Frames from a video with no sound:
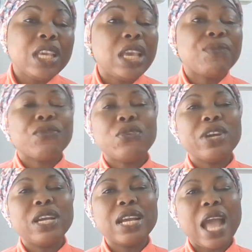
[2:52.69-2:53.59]
even
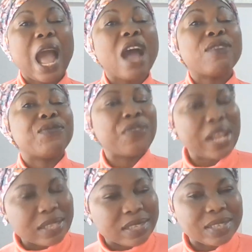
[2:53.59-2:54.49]
our
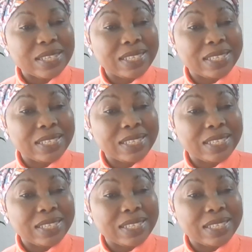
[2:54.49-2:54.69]
faith.